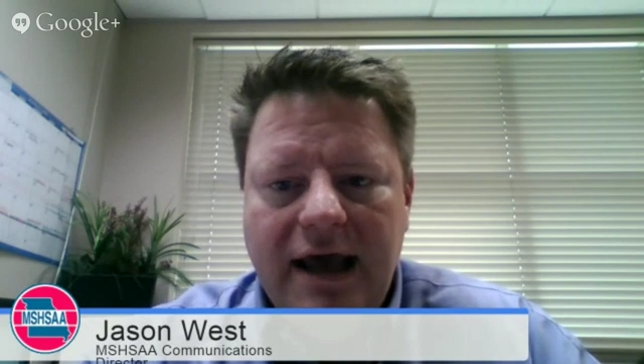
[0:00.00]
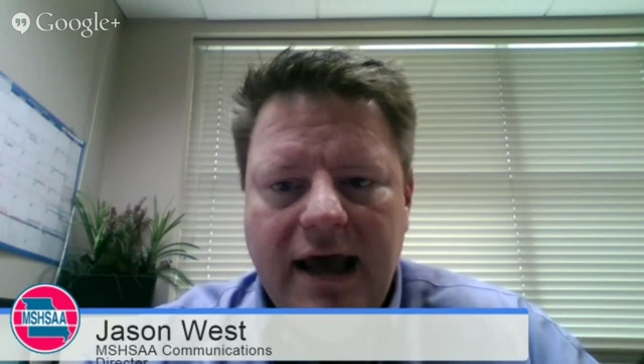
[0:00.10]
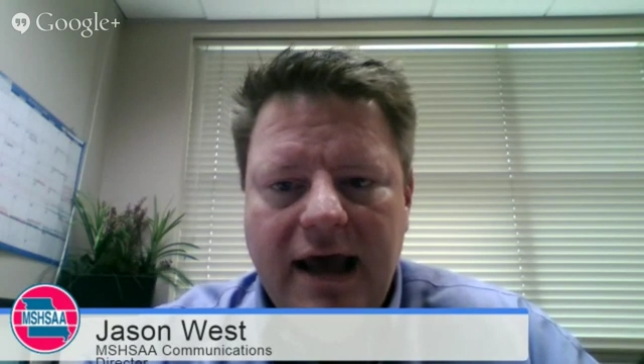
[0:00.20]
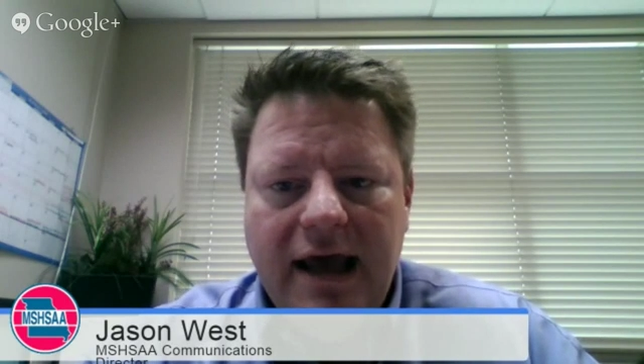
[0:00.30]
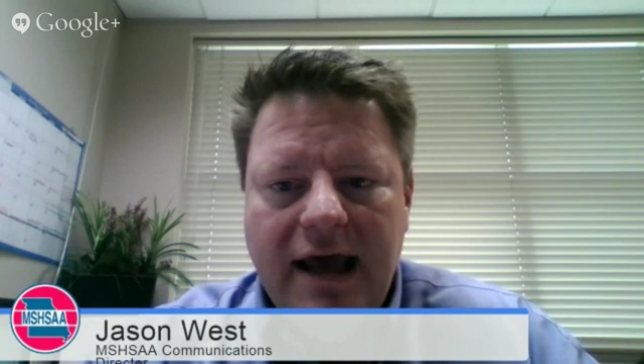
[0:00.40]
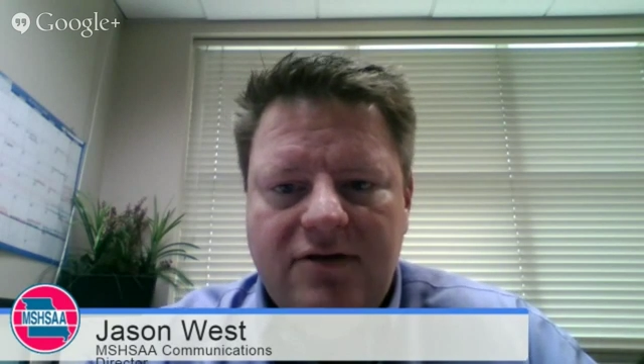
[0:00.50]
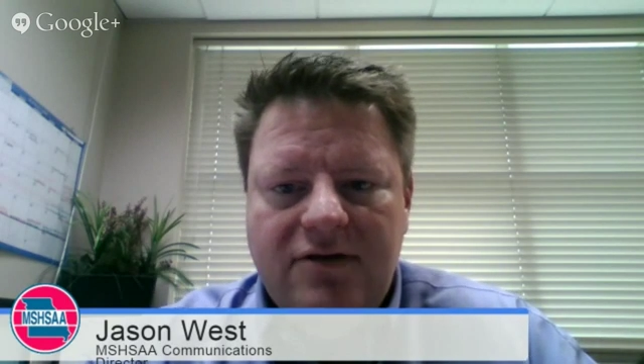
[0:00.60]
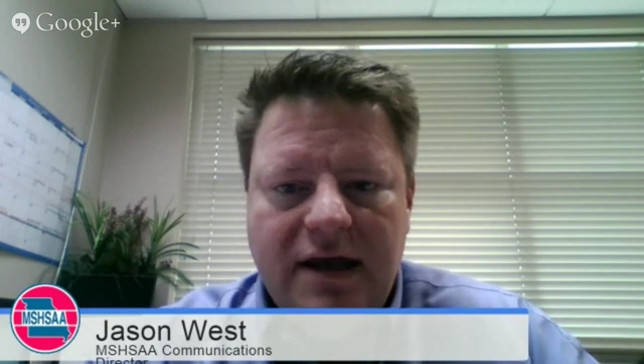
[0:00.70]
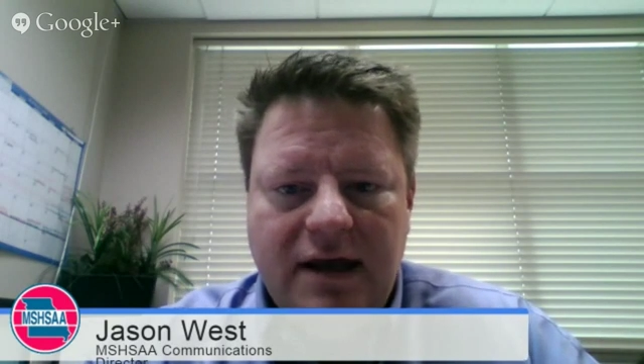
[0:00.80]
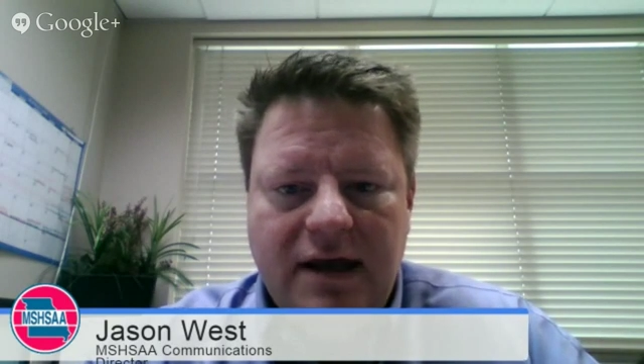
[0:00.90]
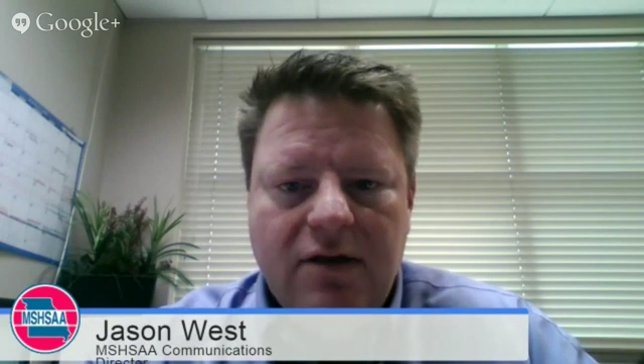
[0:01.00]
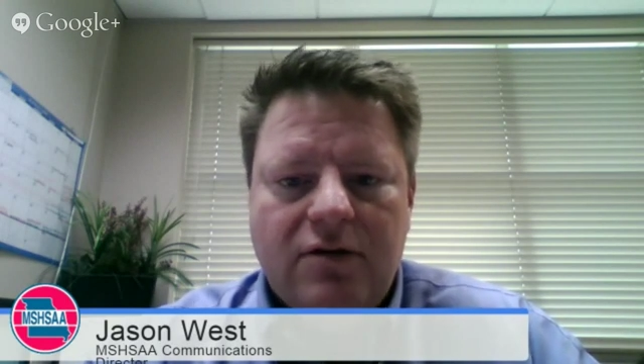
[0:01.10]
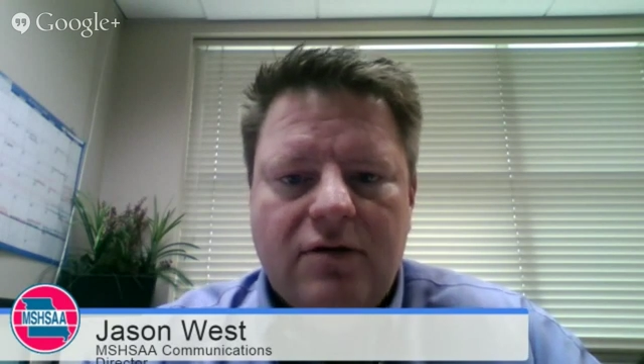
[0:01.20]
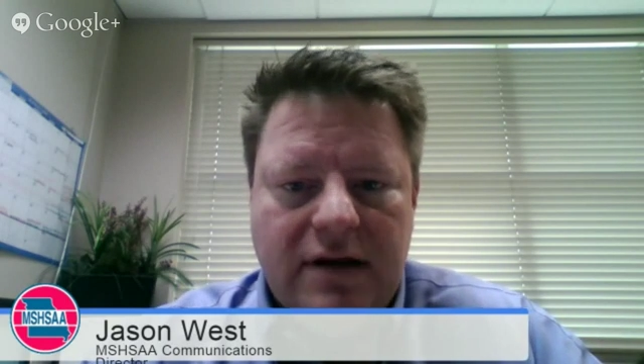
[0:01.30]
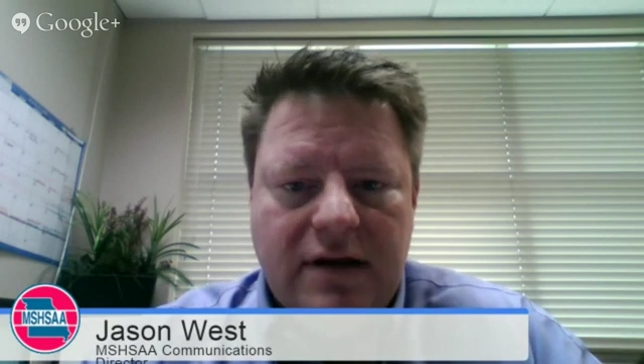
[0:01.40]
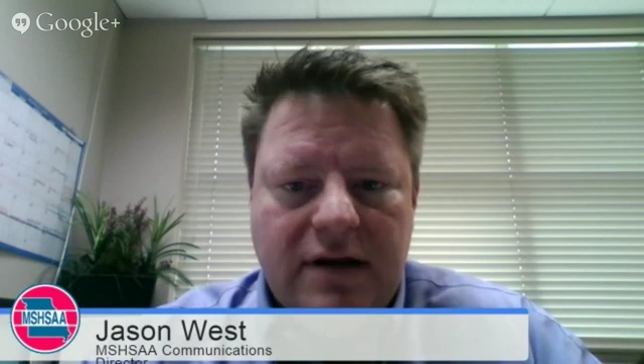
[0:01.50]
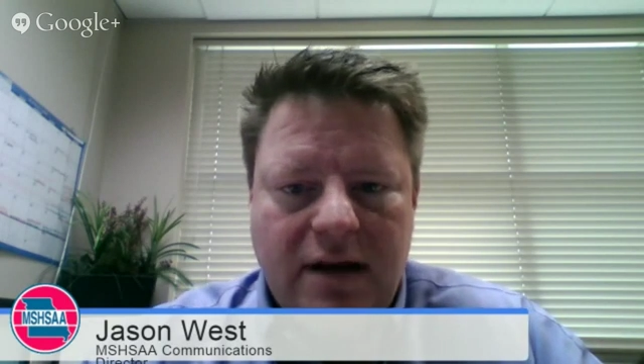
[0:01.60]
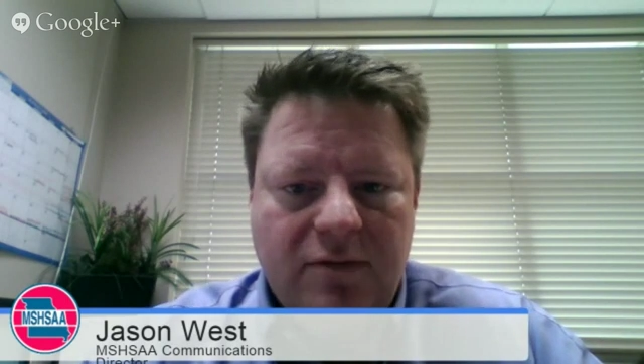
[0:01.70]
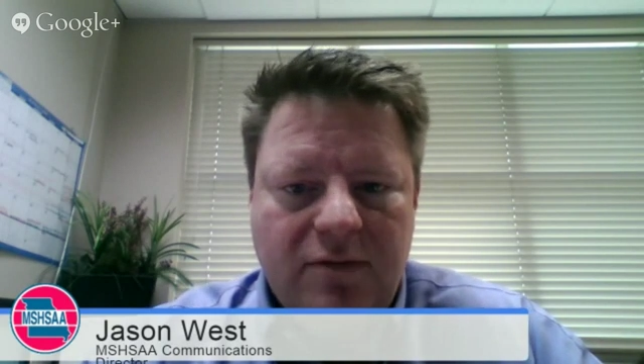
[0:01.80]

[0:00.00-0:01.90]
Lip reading: and it's the other team's